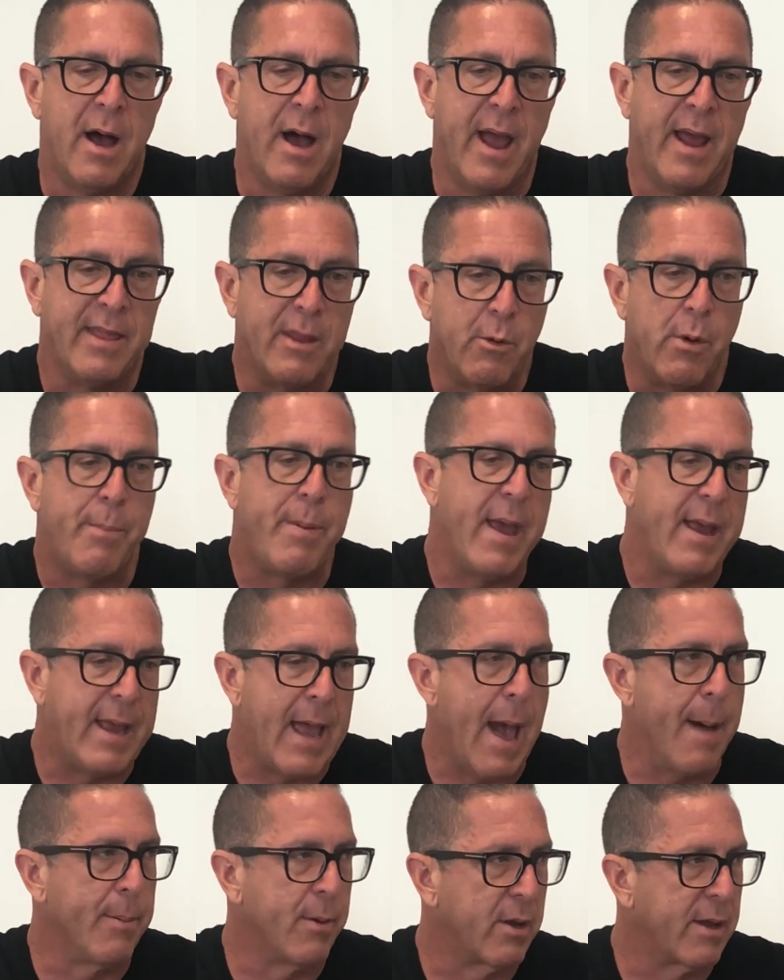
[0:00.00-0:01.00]
And then we pay
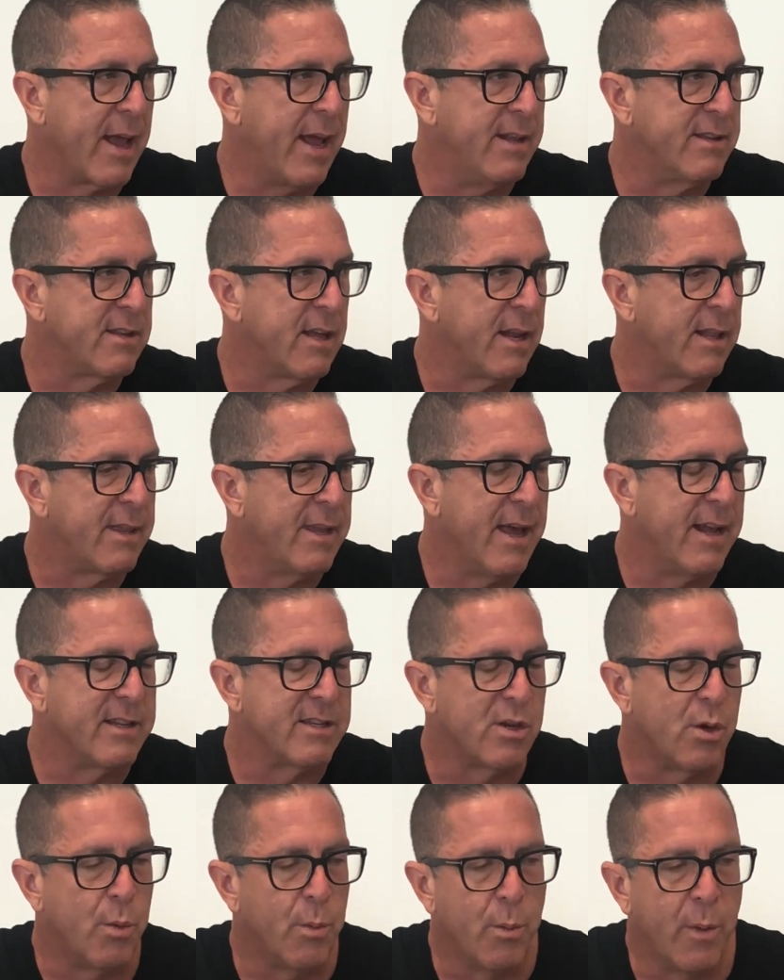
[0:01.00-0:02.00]
capital gains on it then.
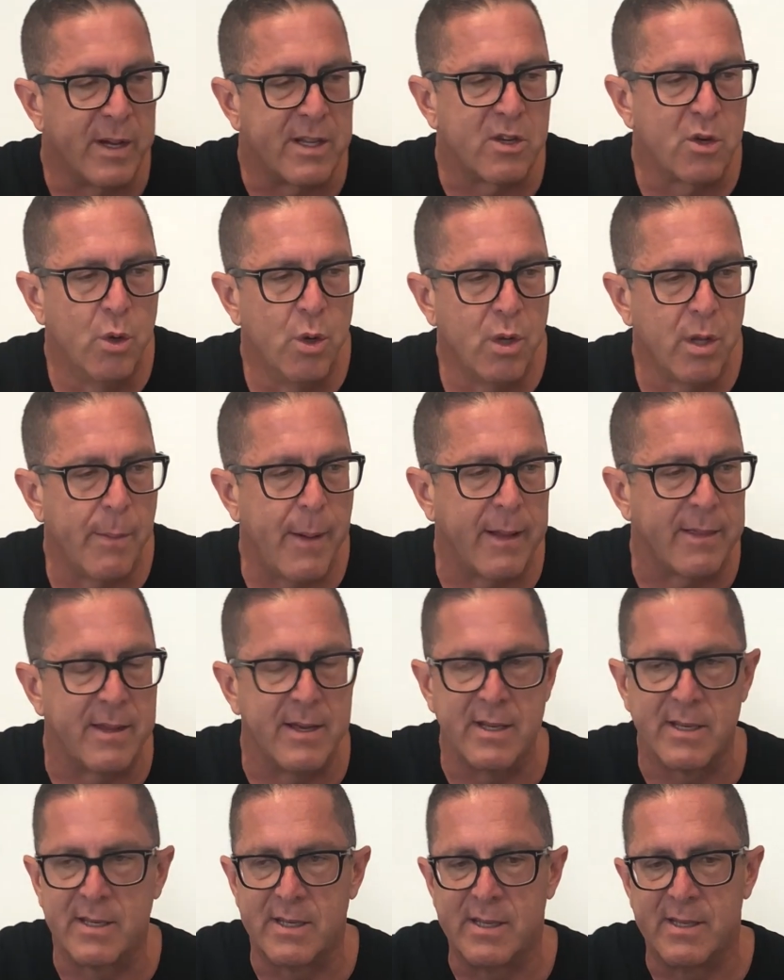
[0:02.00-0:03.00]
So what's cool about
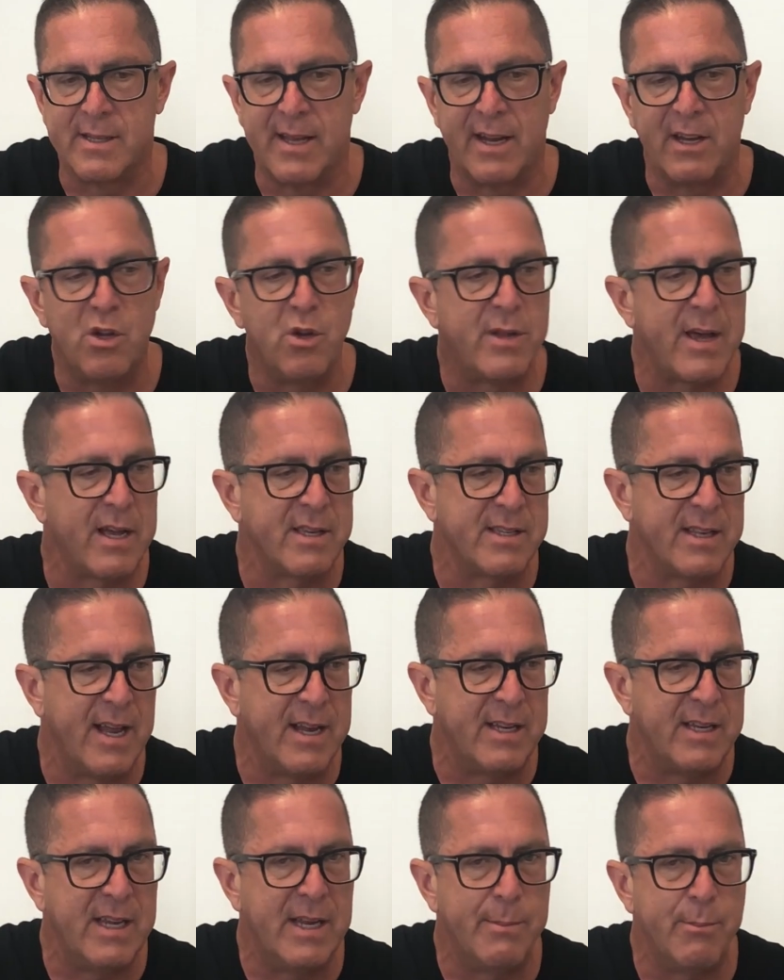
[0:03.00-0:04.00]
this is that
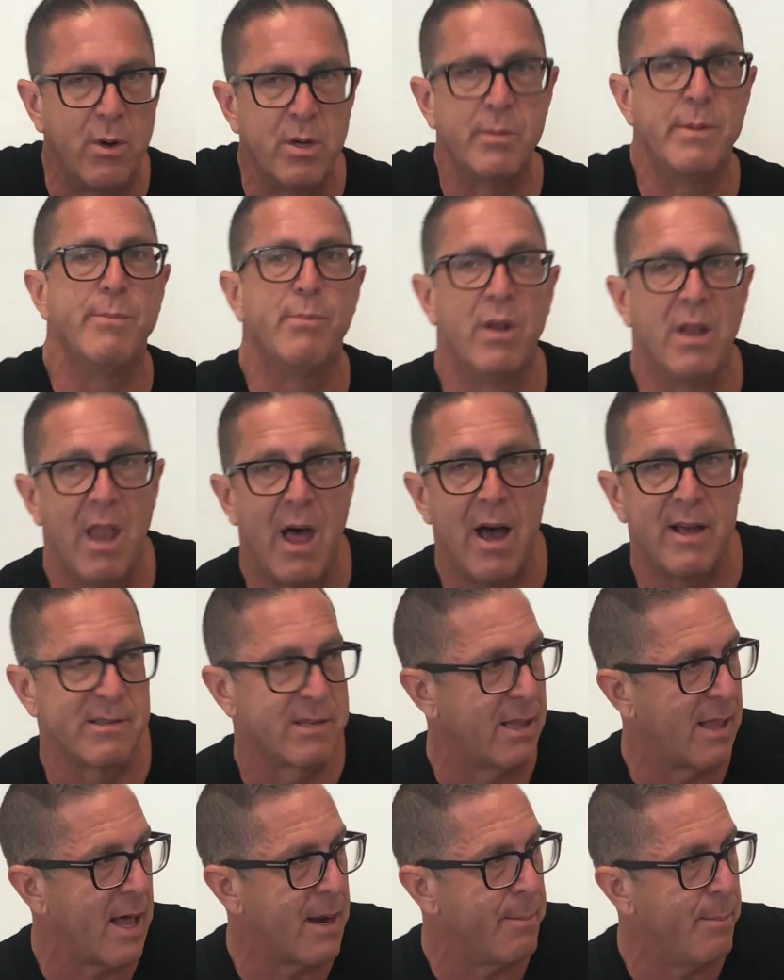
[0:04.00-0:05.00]
2018, most people lost
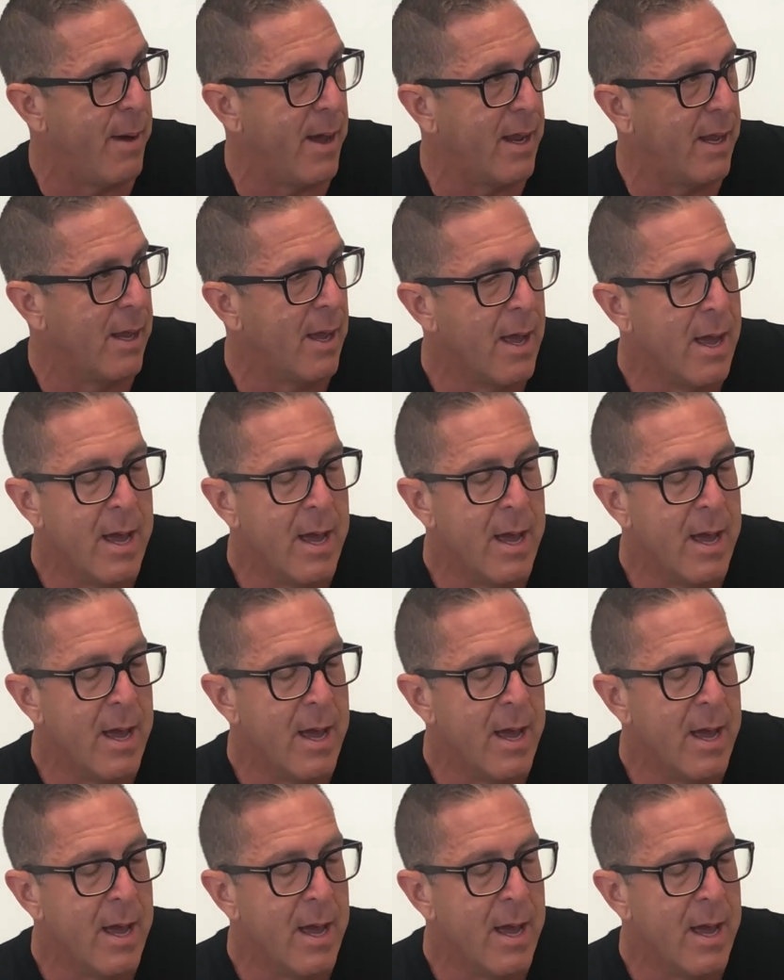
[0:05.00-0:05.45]
a lot of money.